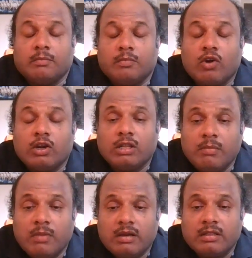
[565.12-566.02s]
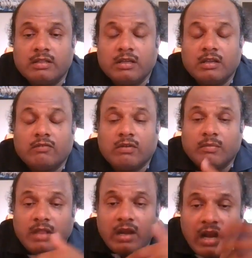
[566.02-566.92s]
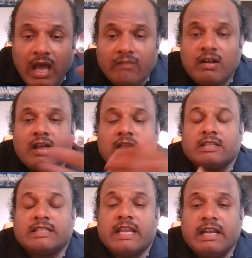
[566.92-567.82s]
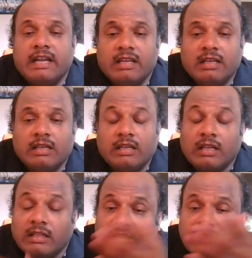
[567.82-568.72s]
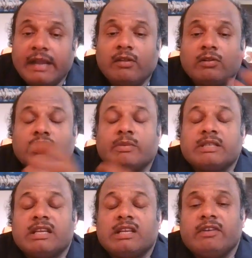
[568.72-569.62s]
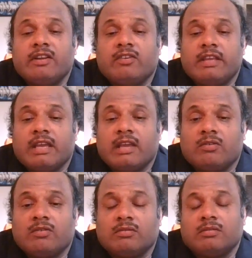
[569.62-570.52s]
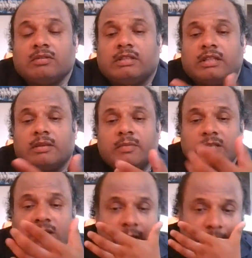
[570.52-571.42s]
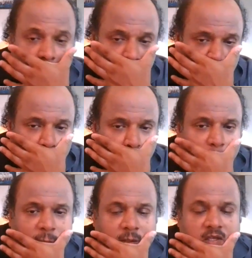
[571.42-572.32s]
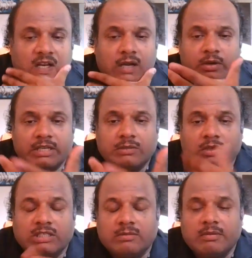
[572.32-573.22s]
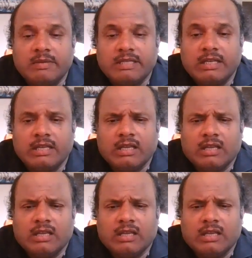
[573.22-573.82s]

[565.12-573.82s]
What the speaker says: got the birth from the lava sand. That also basically video they have. Then basically he was shocked basically how it's possible basically.